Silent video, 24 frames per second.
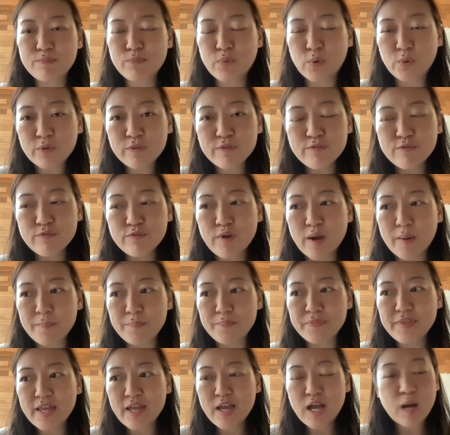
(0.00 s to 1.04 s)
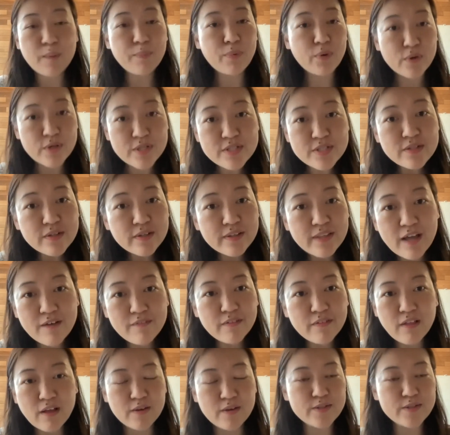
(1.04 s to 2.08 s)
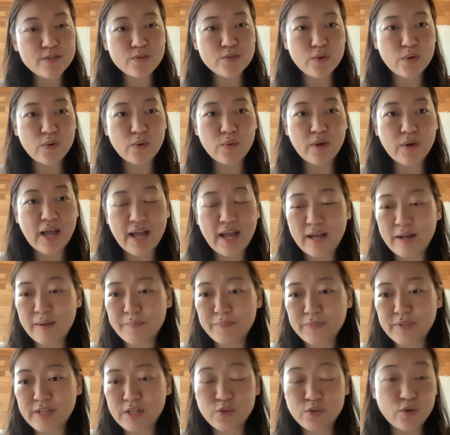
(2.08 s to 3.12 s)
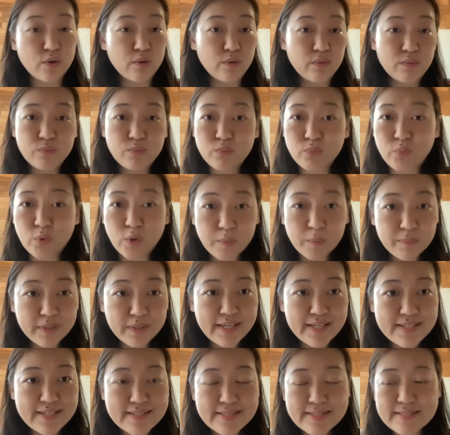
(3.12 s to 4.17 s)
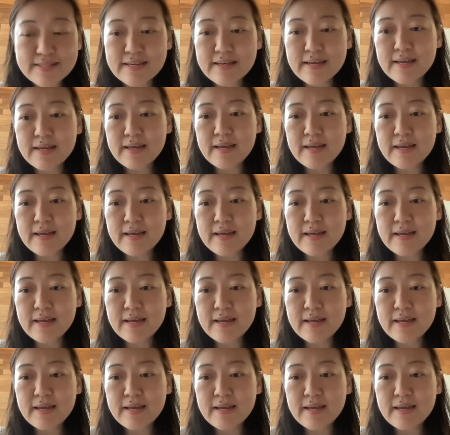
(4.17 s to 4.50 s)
both from a personal level, also in your workplace.